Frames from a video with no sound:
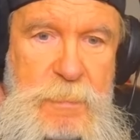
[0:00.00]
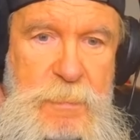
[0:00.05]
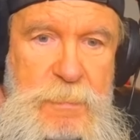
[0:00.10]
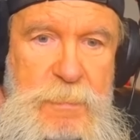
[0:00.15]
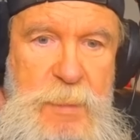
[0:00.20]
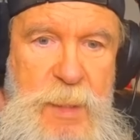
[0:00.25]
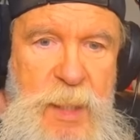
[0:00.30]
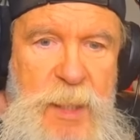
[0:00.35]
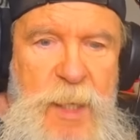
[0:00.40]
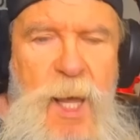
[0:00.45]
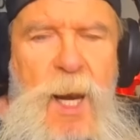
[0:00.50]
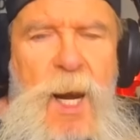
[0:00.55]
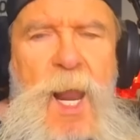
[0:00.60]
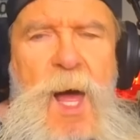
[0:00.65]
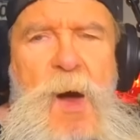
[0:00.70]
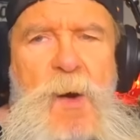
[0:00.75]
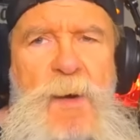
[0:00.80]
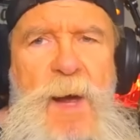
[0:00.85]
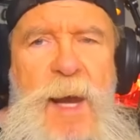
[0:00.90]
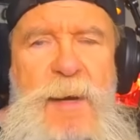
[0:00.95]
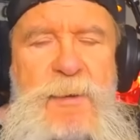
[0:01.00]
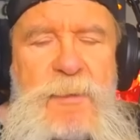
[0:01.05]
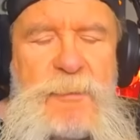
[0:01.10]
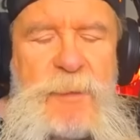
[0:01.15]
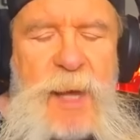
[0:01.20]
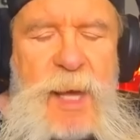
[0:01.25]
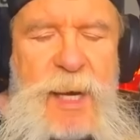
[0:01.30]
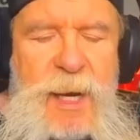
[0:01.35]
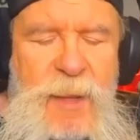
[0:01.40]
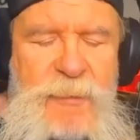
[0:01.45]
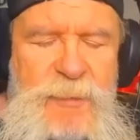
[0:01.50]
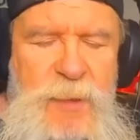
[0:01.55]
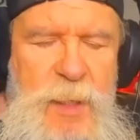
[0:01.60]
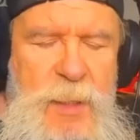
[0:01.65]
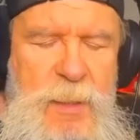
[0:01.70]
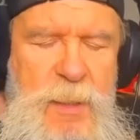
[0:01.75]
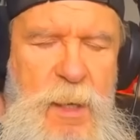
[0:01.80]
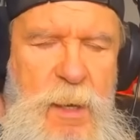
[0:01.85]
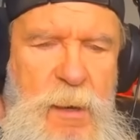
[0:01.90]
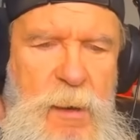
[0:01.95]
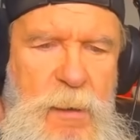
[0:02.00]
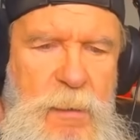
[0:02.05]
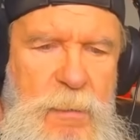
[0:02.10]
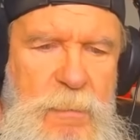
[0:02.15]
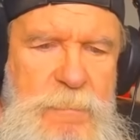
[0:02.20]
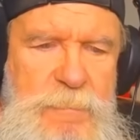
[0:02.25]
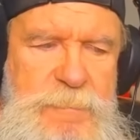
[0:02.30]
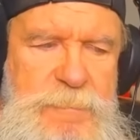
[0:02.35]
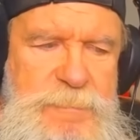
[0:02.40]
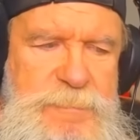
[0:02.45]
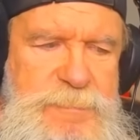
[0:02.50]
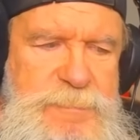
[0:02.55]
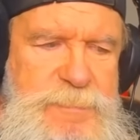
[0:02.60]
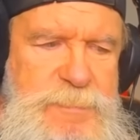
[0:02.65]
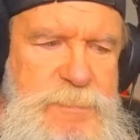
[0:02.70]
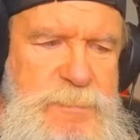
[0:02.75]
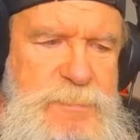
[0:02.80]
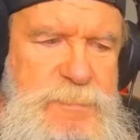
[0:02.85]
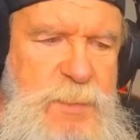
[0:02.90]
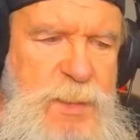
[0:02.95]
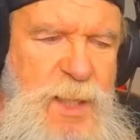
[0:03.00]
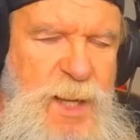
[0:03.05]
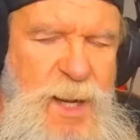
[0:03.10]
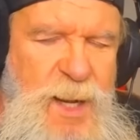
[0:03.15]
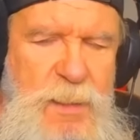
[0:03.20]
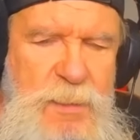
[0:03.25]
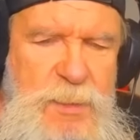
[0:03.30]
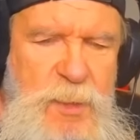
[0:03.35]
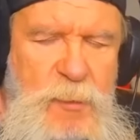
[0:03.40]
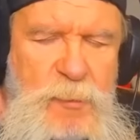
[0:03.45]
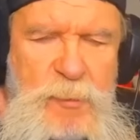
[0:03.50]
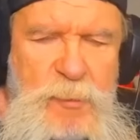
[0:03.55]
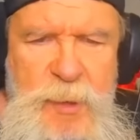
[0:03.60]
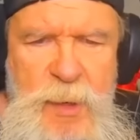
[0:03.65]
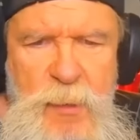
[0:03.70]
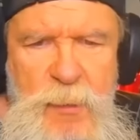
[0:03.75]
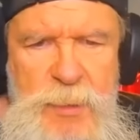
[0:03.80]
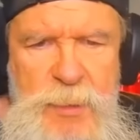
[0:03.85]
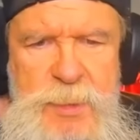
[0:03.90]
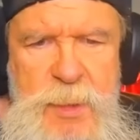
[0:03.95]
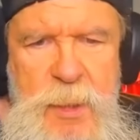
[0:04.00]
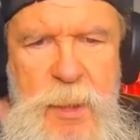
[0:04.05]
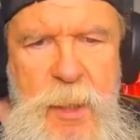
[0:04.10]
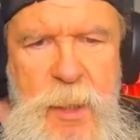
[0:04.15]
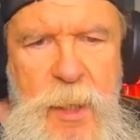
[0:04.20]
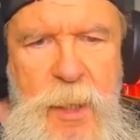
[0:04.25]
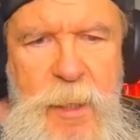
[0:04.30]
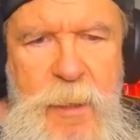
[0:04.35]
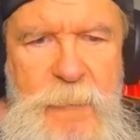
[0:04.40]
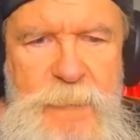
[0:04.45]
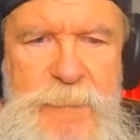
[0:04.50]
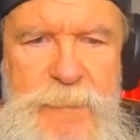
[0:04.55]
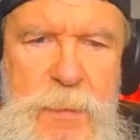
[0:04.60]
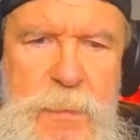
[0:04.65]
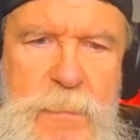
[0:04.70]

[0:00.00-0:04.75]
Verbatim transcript: and not long after that, I think Kong Kong turned her notice in and left.